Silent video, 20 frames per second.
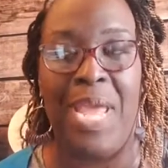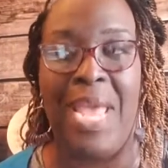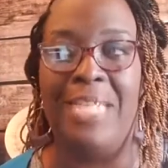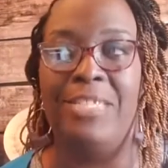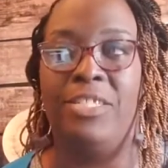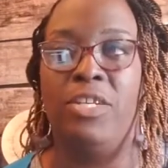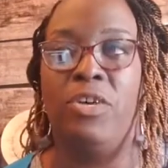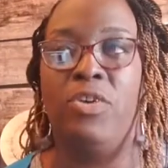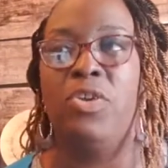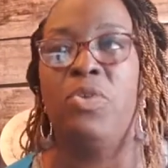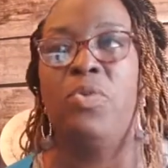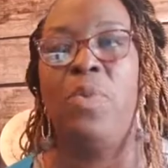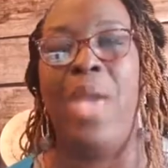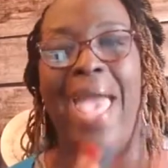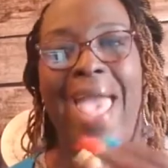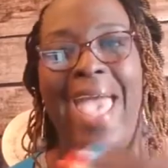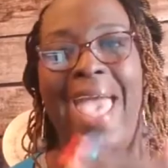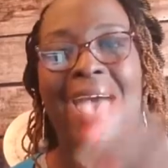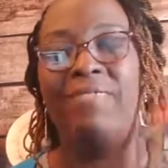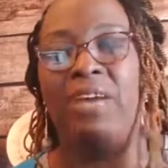And so you
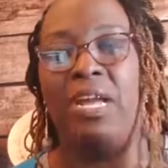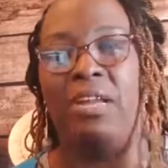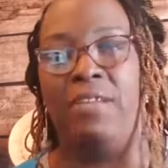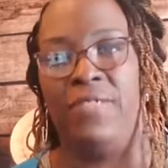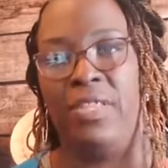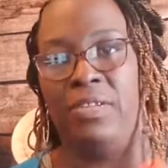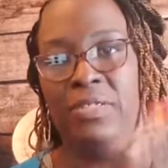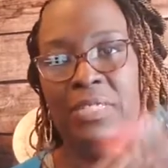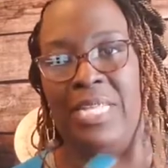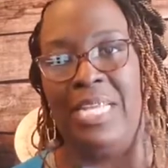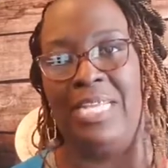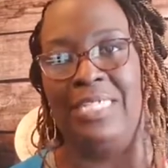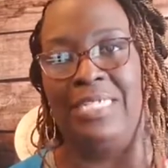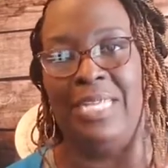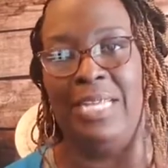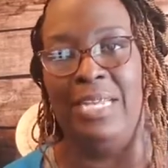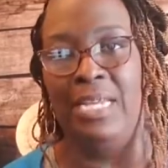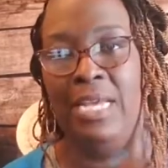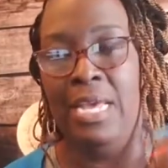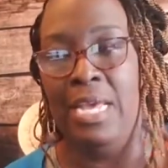have all of those things.
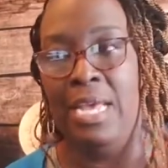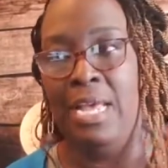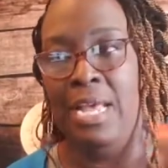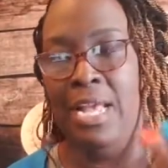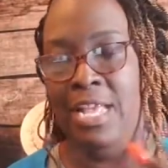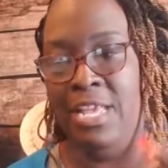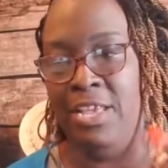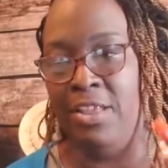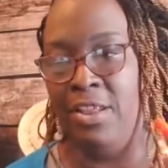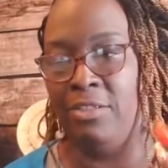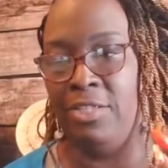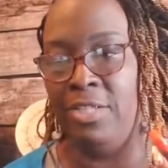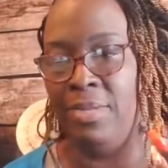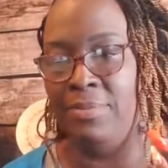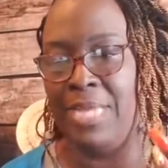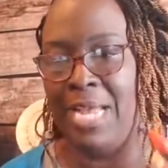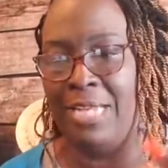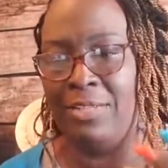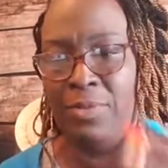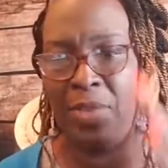And, you know,
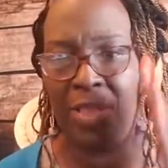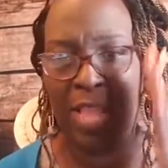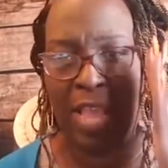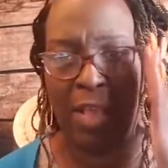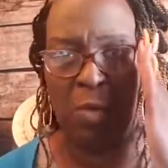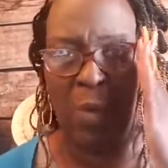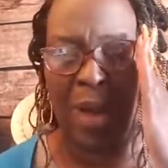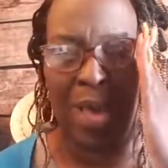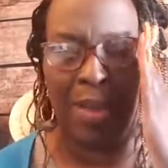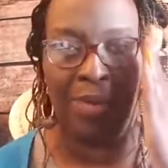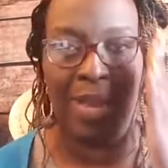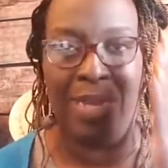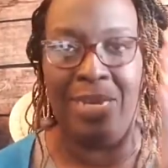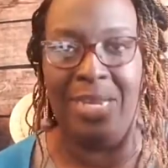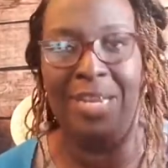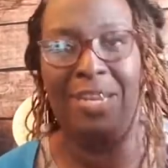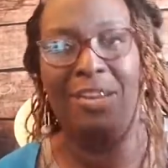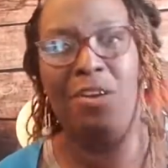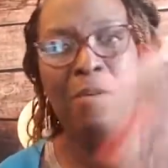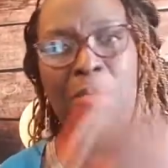sometimes we think, why do I
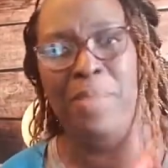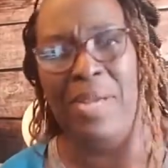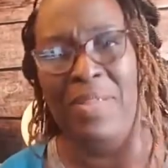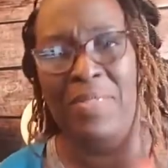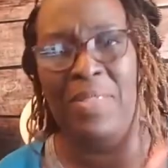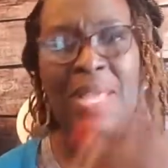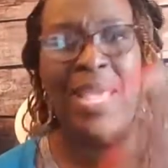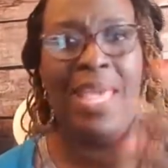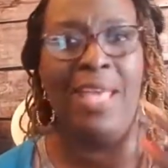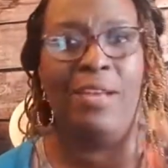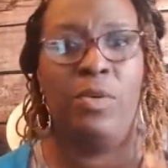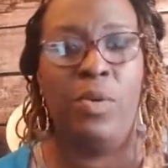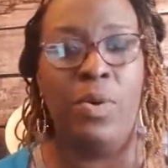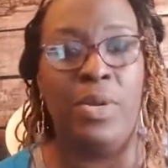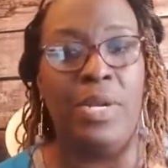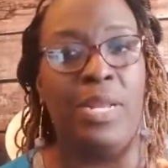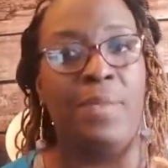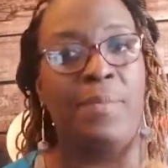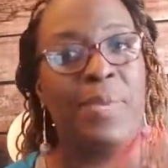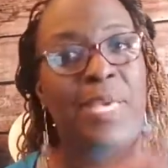need to know monthly and
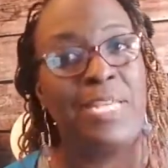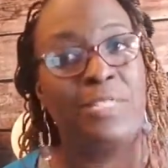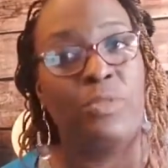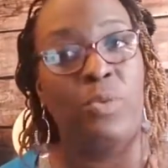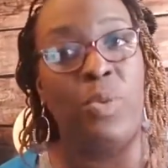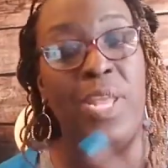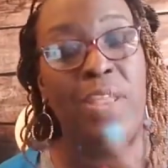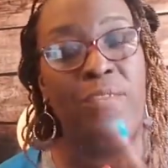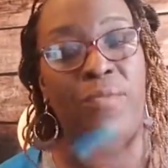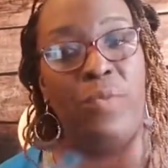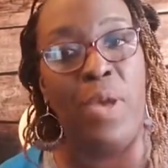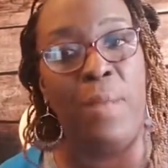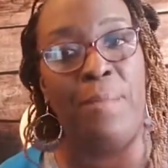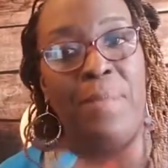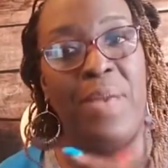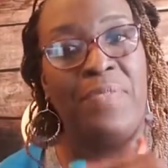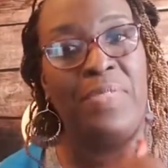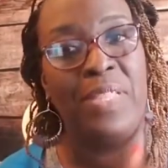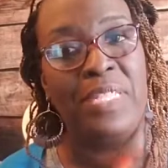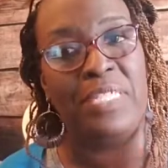quarterly? Because what if one
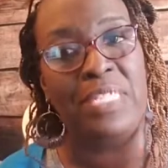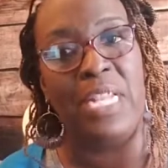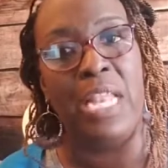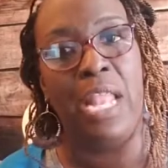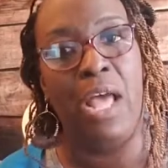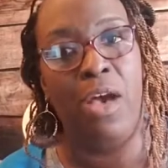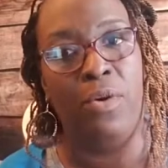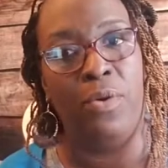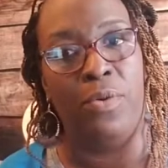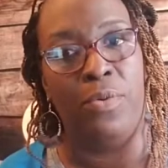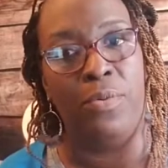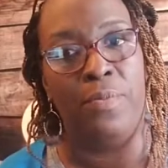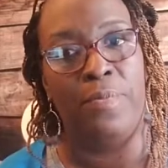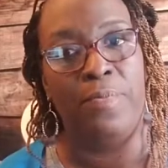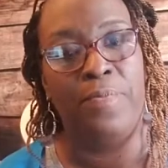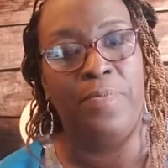month is low?